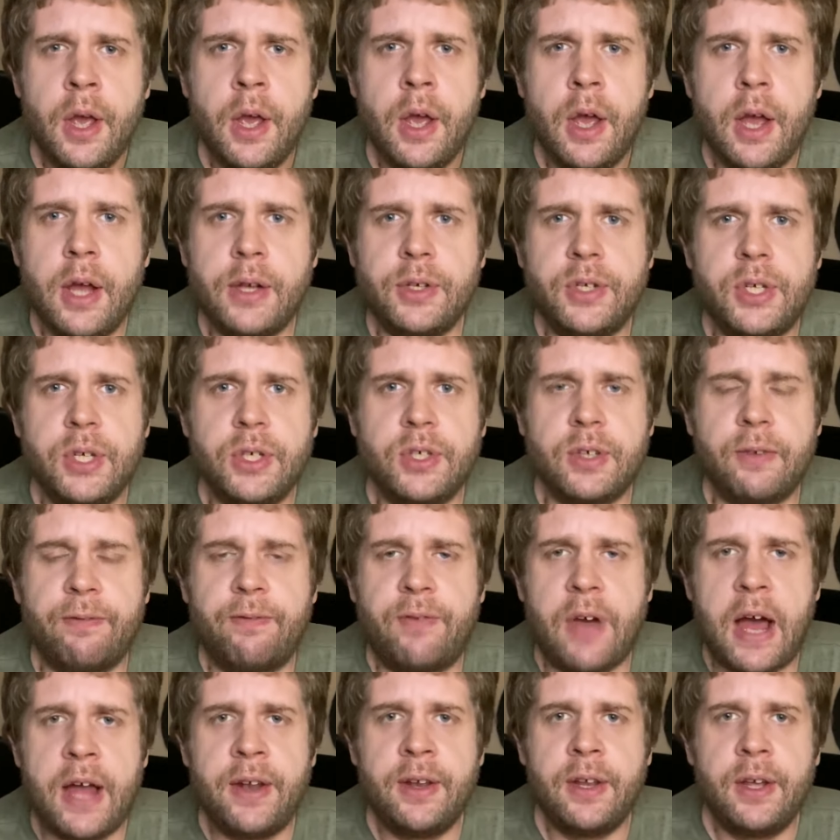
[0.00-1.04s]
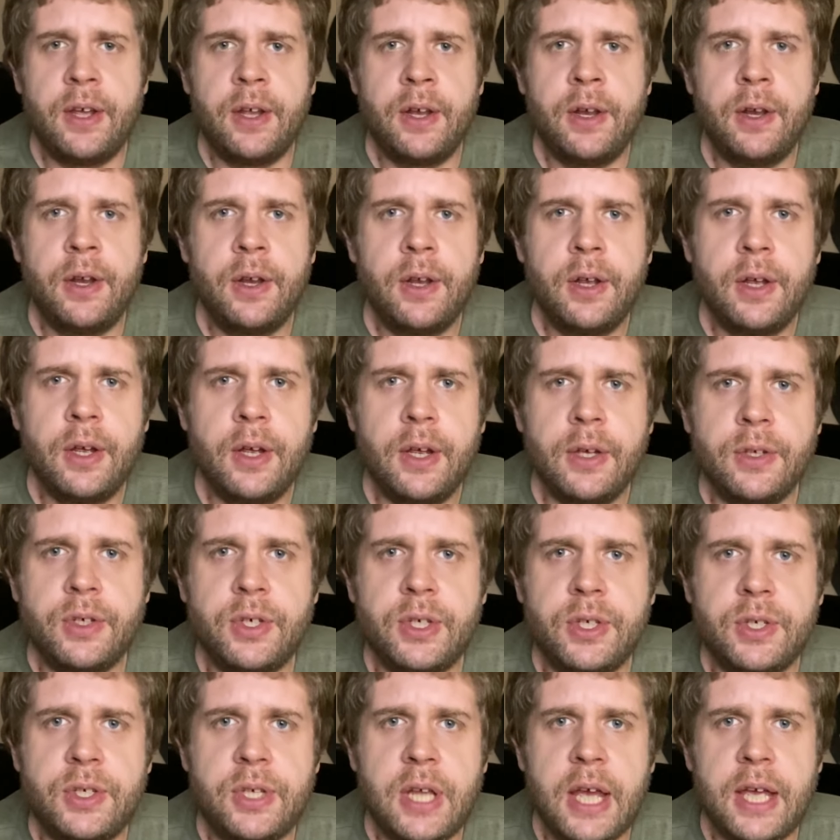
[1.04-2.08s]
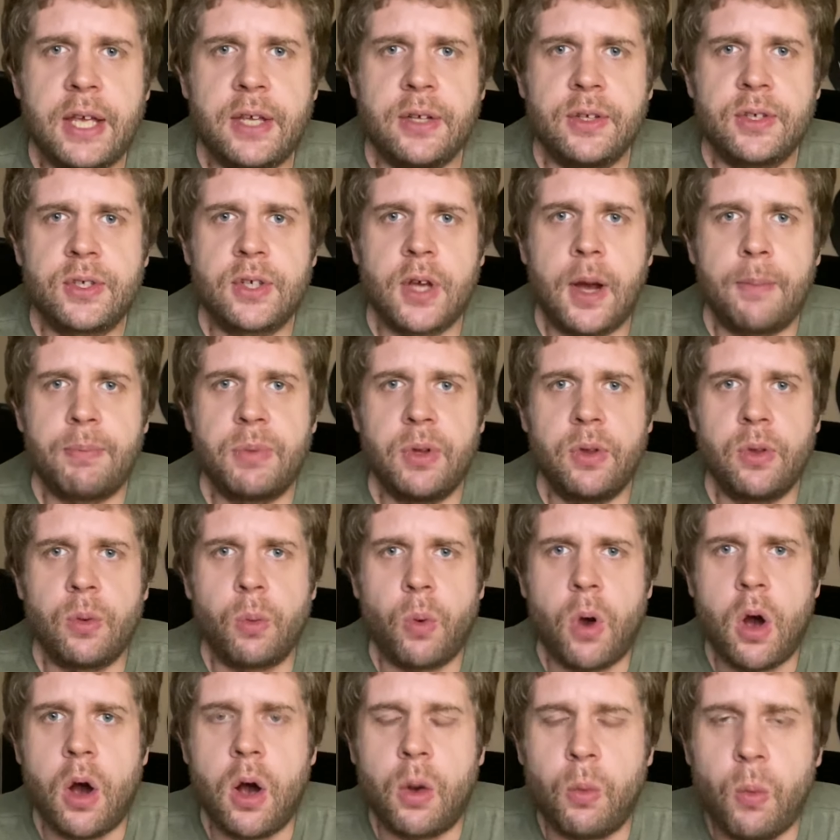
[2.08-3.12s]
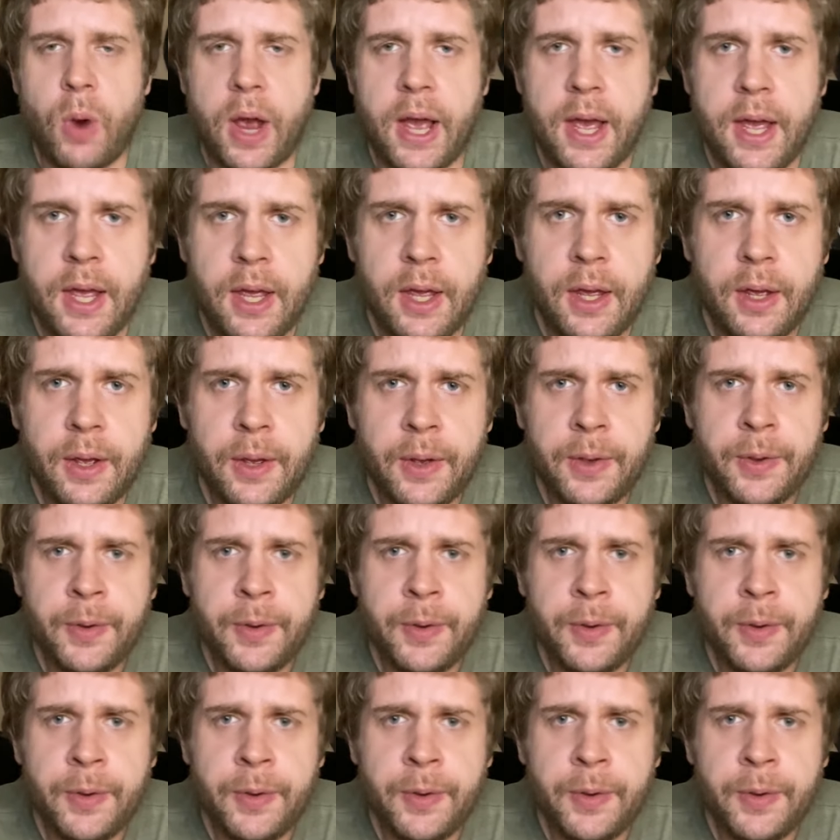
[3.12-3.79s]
and she's offended and she's taking something the wrong way.